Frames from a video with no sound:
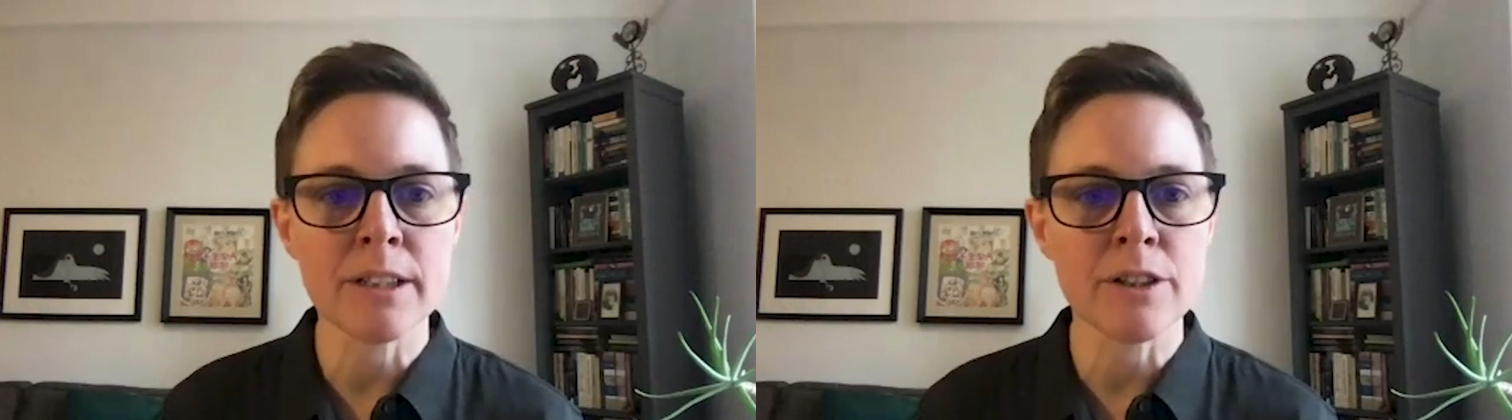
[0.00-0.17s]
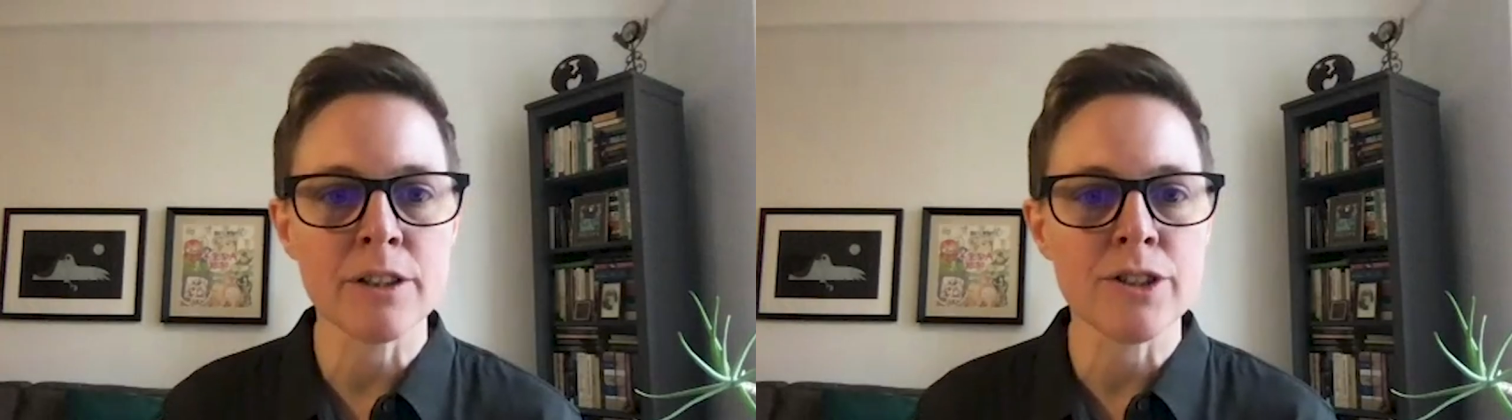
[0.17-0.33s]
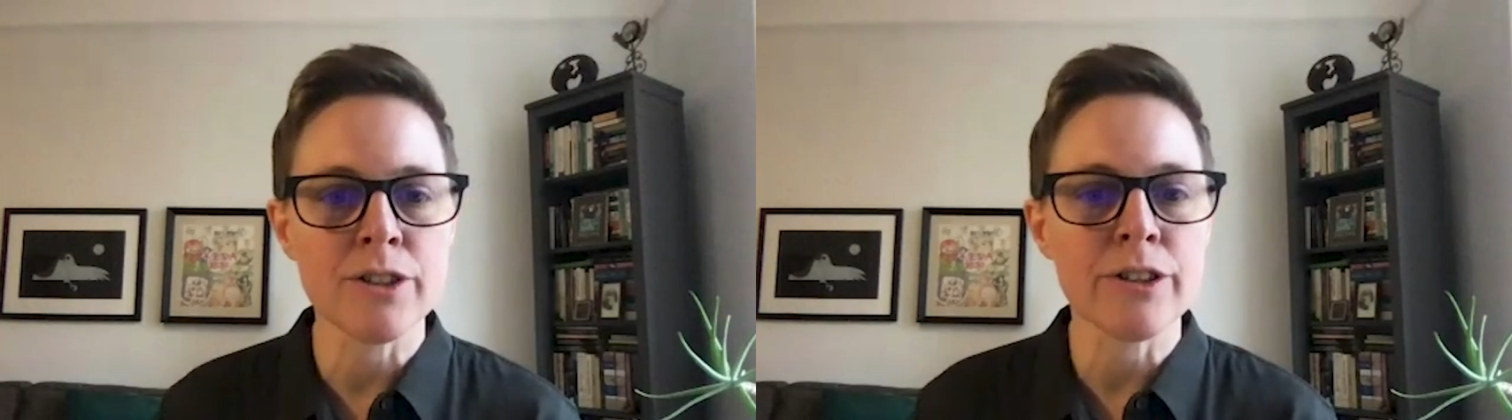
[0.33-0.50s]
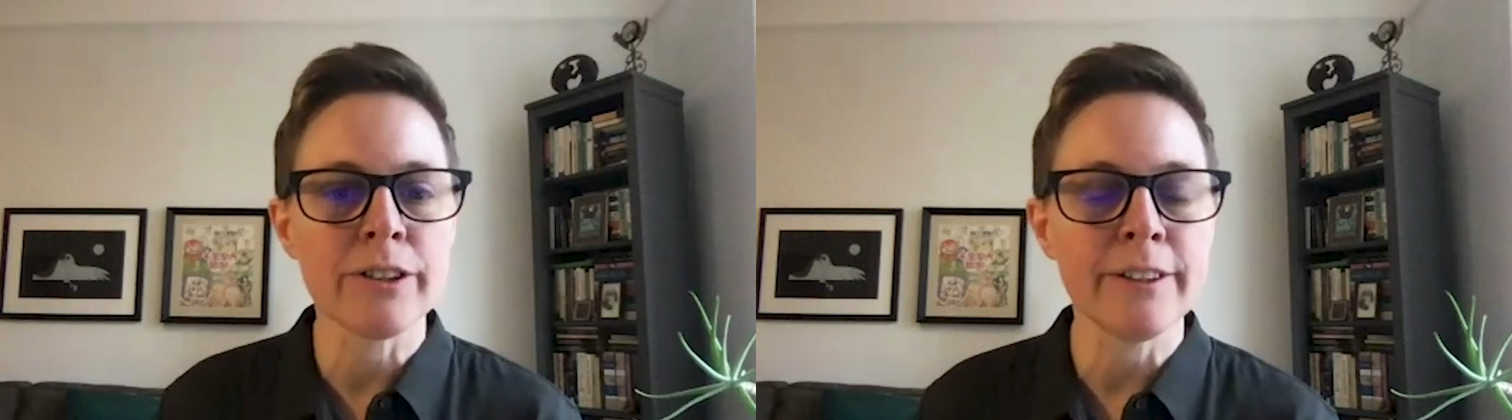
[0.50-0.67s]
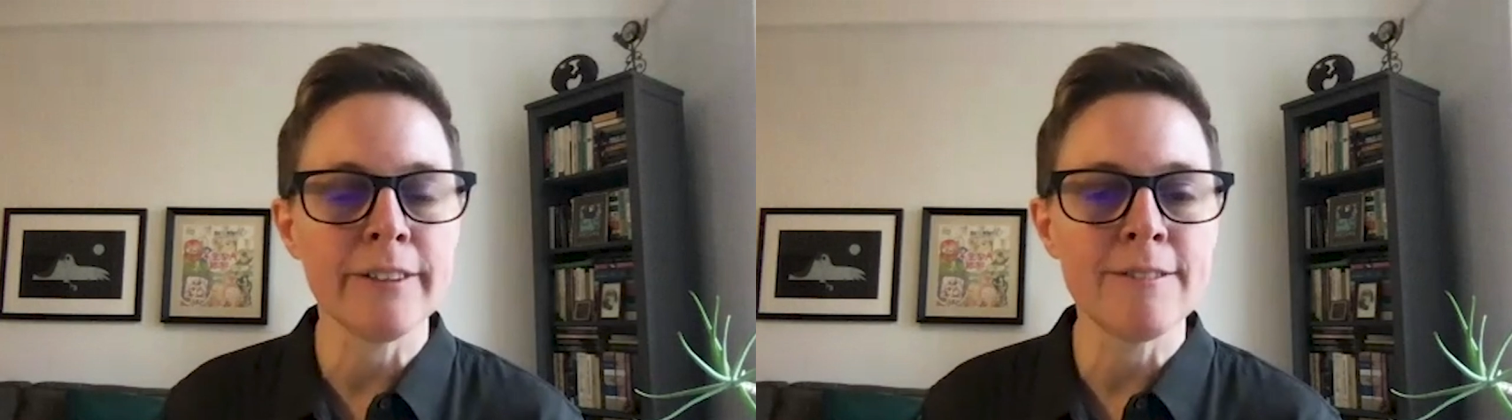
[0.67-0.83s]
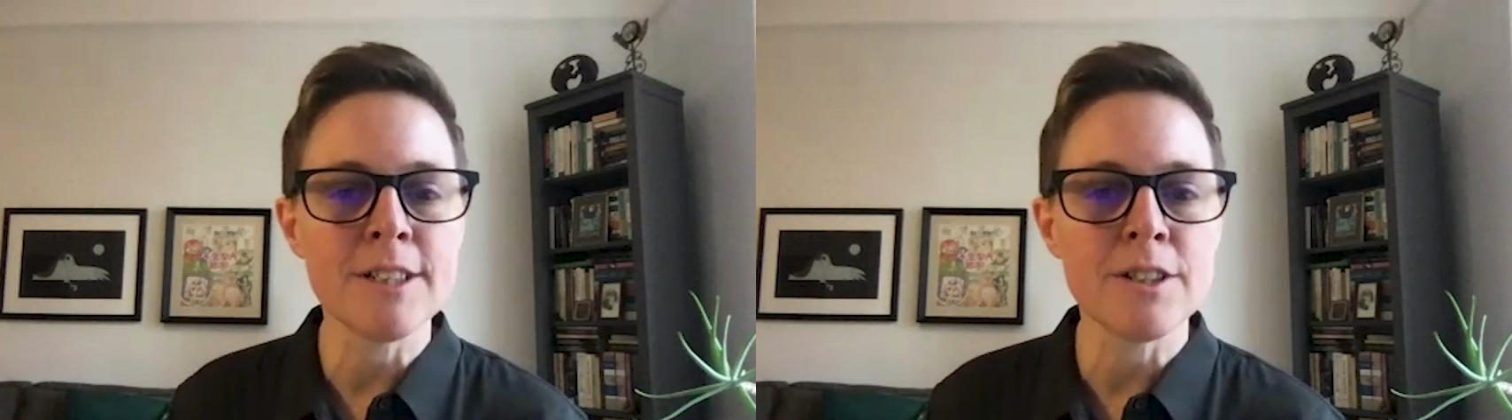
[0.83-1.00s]
The
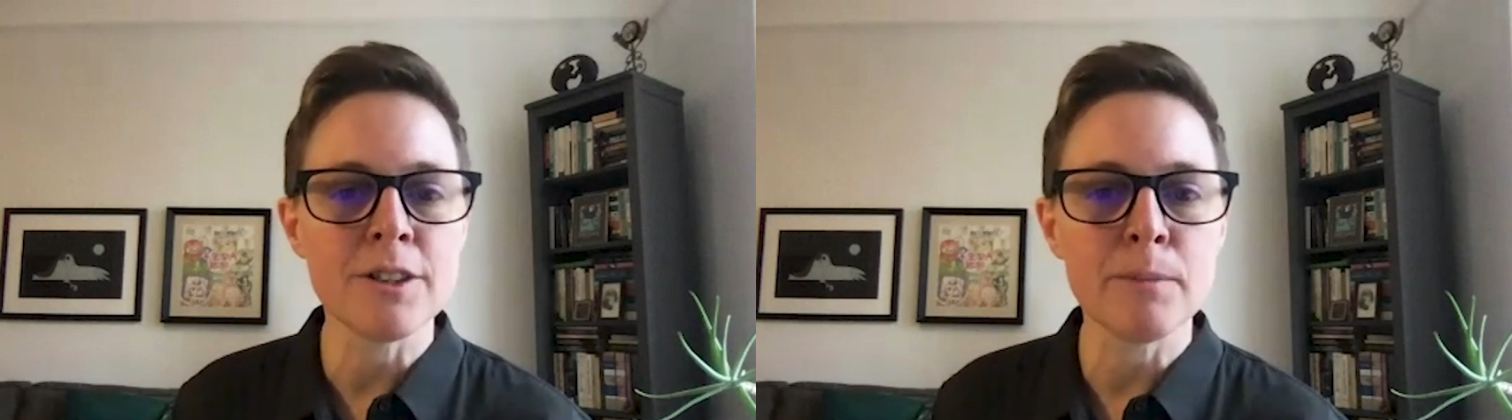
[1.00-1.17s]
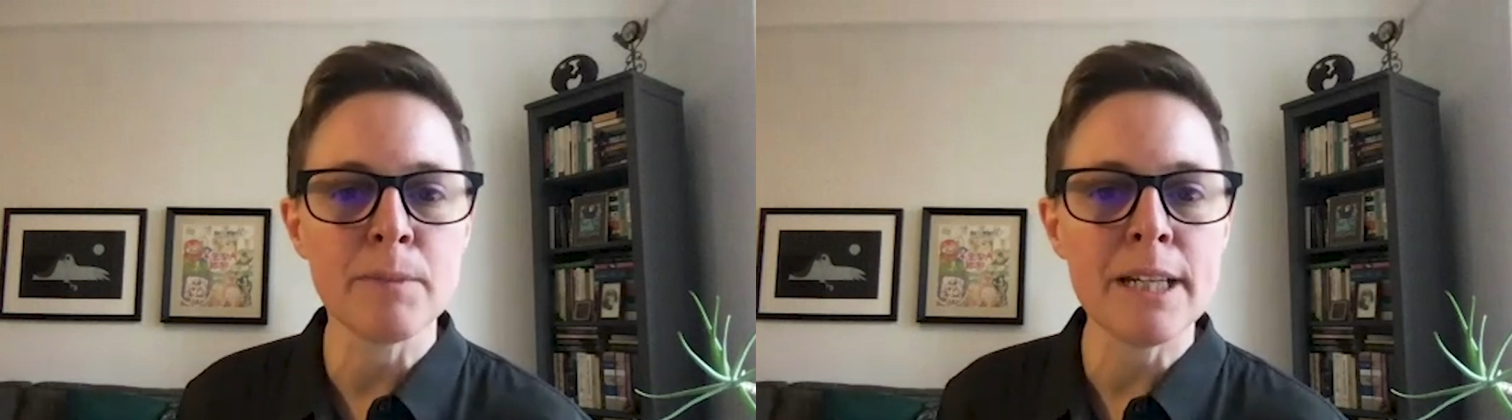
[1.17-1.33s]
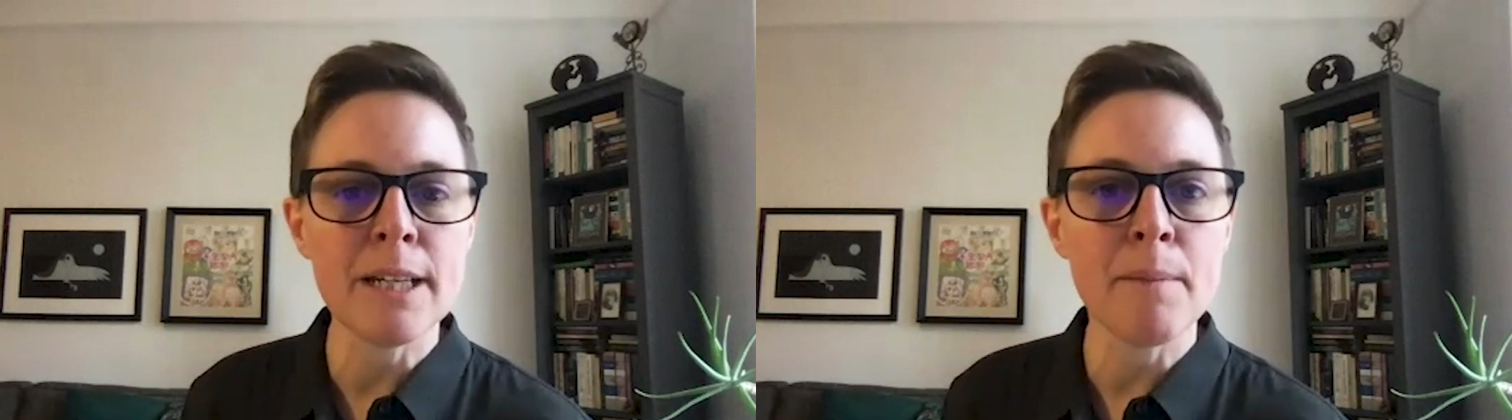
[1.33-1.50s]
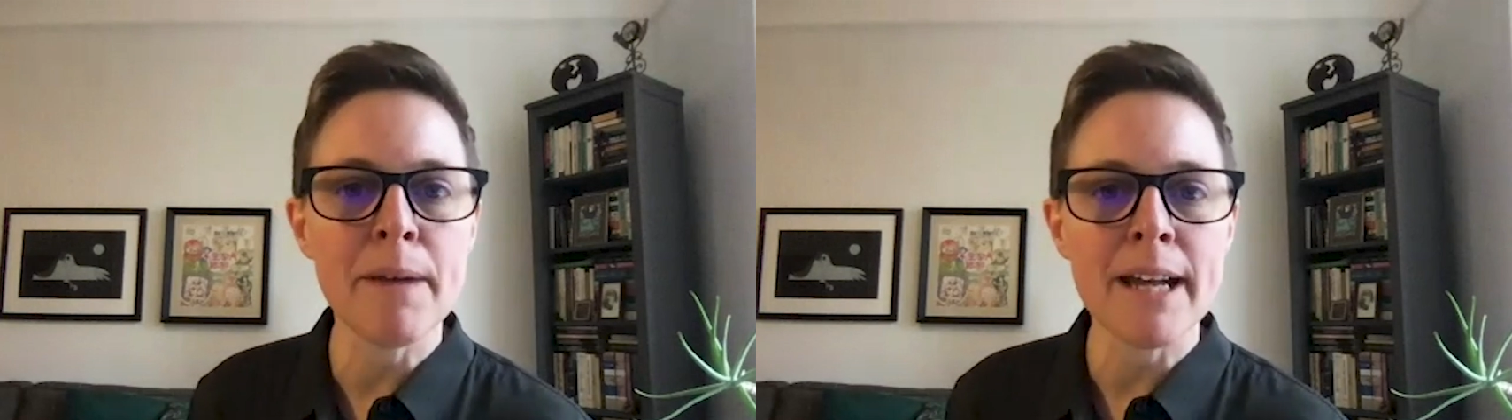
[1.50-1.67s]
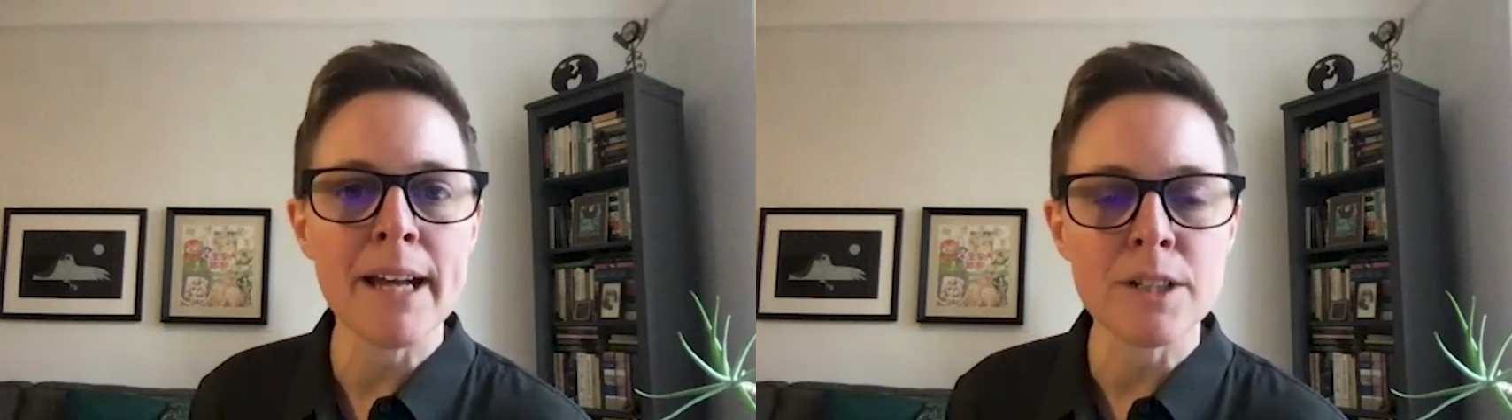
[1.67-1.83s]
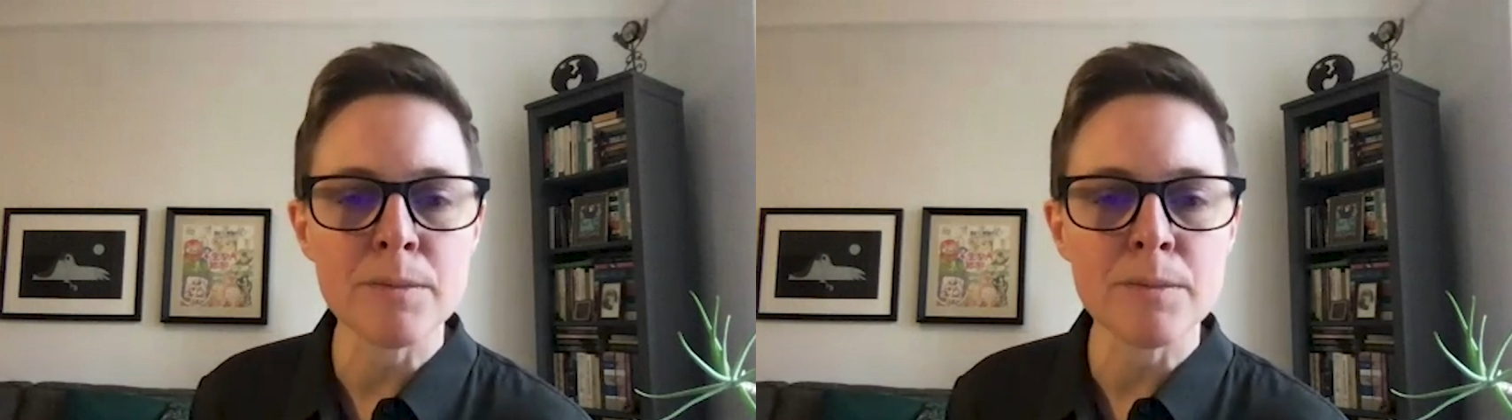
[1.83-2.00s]
Journal of Digital Media
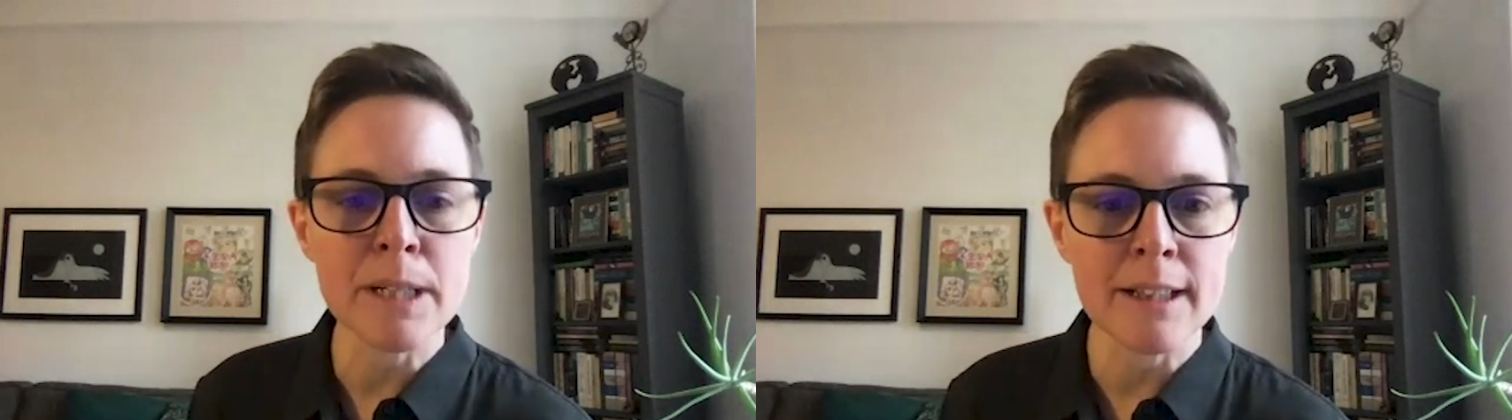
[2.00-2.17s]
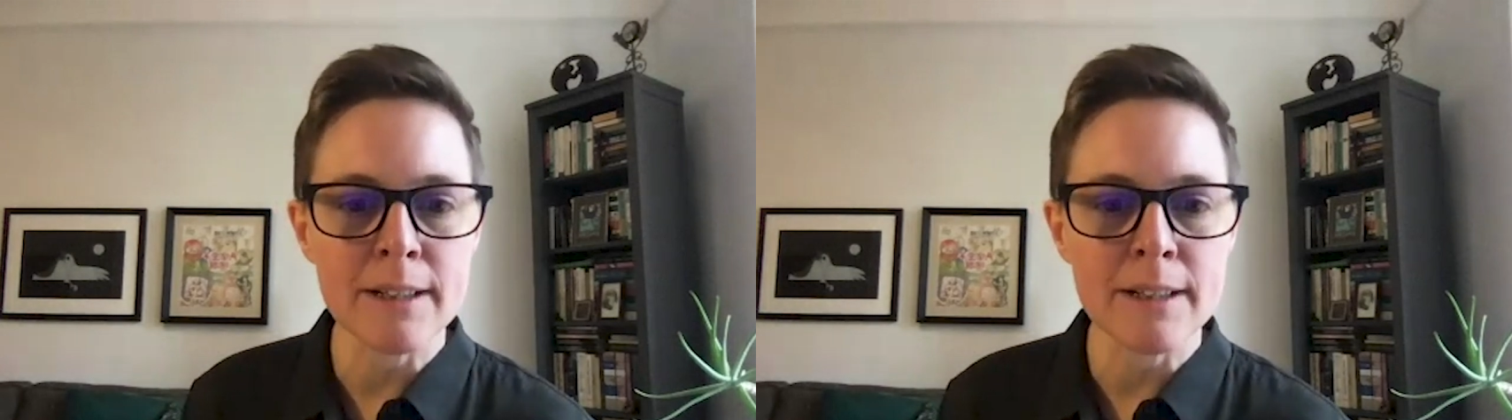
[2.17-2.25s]
Management.